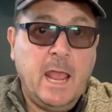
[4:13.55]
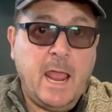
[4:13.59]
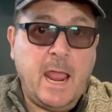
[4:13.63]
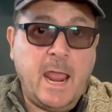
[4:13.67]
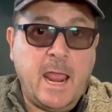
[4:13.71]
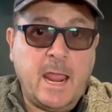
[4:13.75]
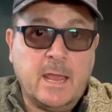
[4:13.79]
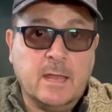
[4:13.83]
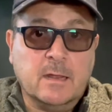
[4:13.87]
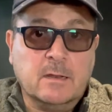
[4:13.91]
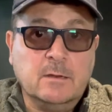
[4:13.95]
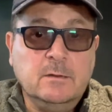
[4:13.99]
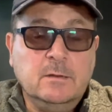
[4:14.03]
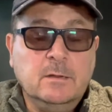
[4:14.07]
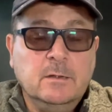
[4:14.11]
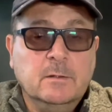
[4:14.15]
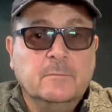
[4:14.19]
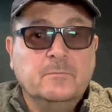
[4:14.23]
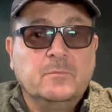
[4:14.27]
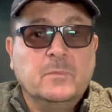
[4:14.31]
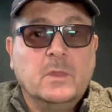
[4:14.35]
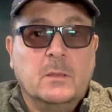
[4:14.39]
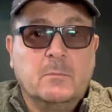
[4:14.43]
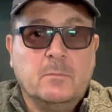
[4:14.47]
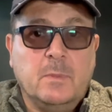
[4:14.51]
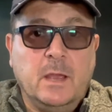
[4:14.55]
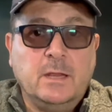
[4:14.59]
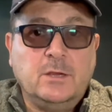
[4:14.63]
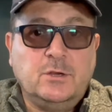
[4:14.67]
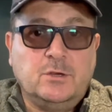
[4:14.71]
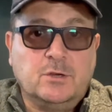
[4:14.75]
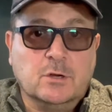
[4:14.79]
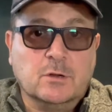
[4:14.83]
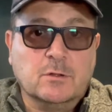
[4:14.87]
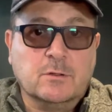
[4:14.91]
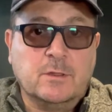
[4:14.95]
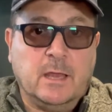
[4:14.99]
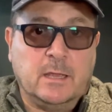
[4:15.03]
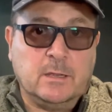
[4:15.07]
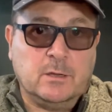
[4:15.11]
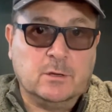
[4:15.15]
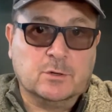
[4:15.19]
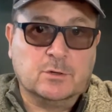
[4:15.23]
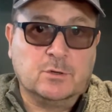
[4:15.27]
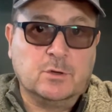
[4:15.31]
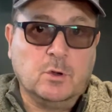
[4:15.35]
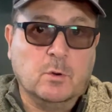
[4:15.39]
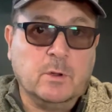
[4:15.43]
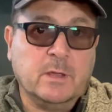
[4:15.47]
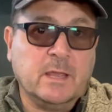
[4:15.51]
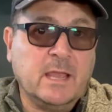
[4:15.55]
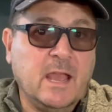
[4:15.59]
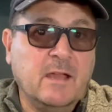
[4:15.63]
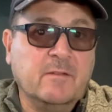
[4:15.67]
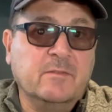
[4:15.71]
And make sure that you're doing